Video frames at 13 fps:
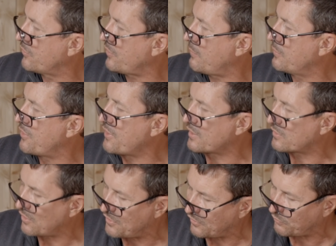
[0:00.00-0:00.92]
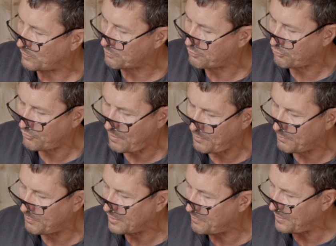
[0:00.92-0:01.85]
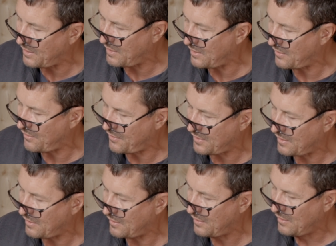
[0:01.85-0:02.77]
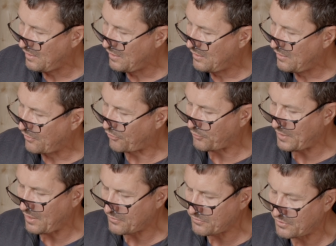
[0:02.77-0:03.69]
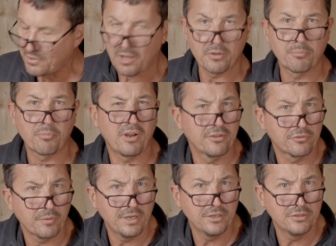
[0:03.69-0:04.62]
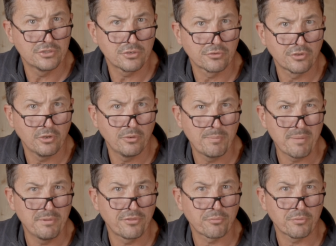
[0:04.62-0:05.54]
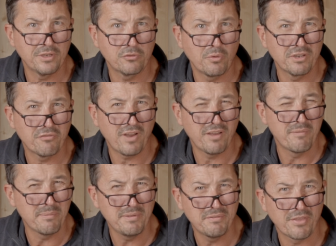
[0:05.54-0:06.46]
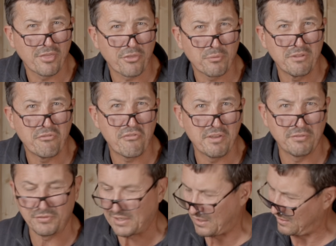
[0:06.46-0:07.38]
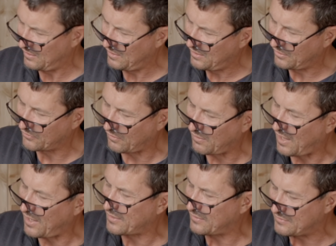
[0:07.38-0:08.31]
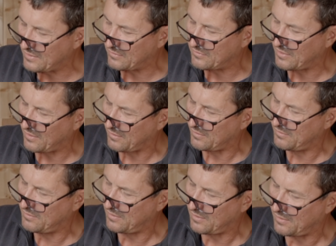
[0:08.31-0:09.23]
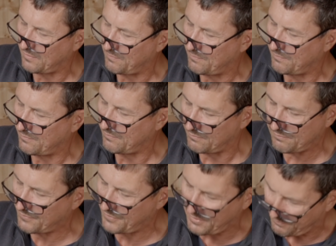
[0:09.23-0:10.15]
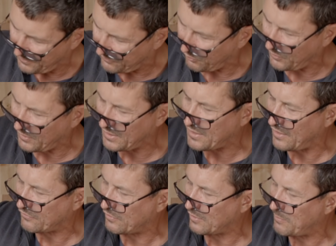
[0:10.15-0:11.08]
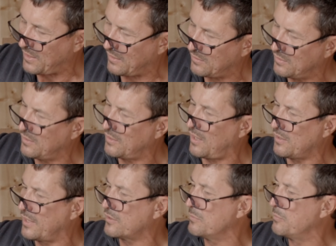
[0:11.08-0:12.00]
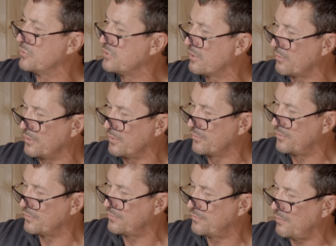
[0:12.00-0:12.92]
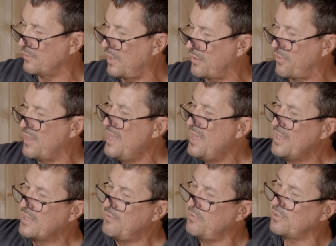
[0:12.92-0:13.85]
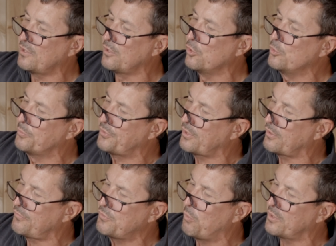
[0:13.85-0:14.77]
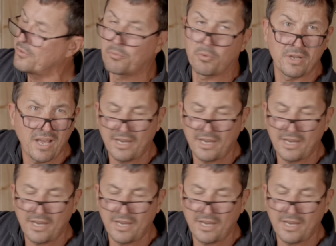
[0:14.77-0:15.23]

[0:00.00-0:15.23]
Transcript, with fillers: was, I would think that this would probably be in the $300 price range or so, maybe 325, maybe even 350. There's a lot of detail. Um, it's really nicely made. I like the materials. It's a lot of, even little loops there if you wanted to run a